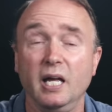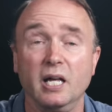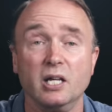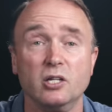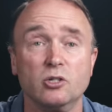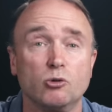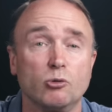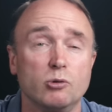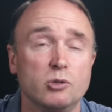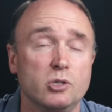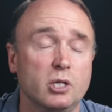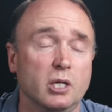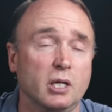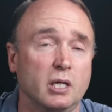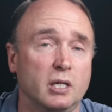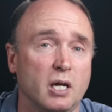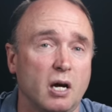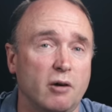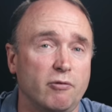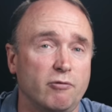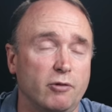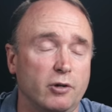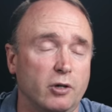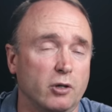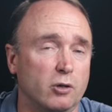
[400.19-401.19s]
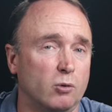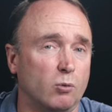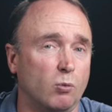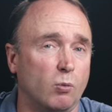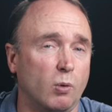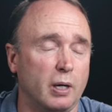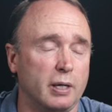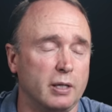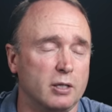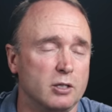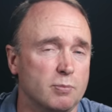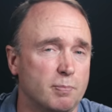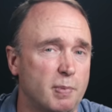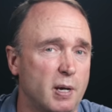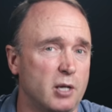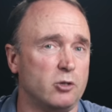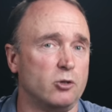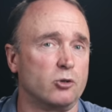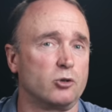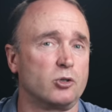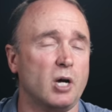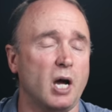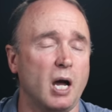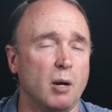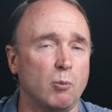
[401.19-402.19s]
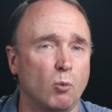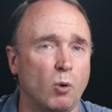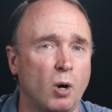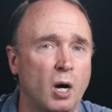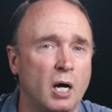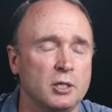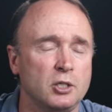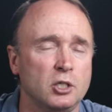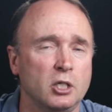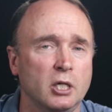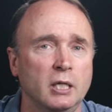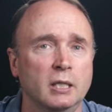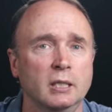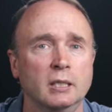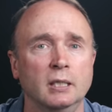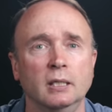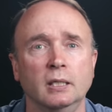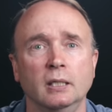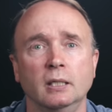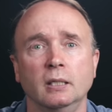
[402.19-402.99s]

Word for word: interesting enough for you to want to spend your time watching.